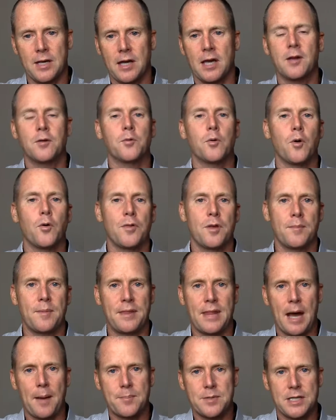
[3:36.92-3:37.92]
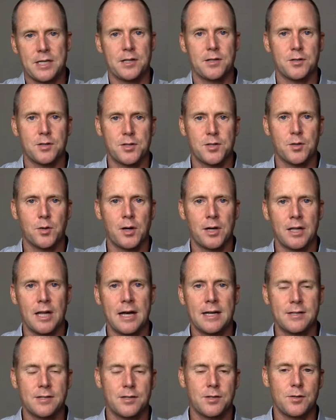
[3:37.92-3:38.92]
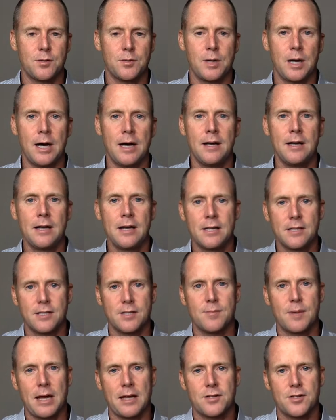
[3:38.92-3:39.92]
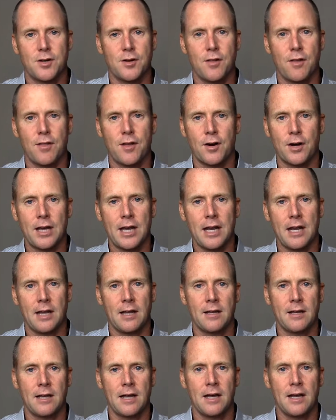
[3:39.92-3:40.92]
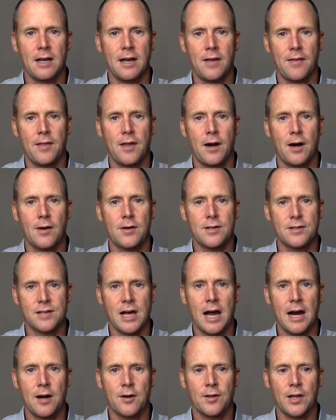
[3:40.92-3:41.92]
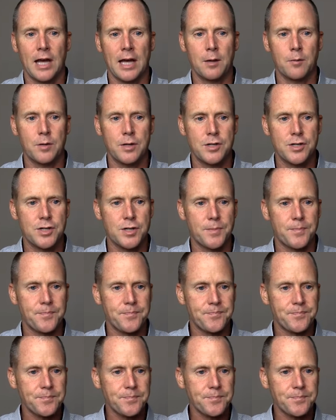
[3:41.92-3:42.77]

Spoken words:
enroll them in that particular storyline to make sure that they're getting it in their desired language.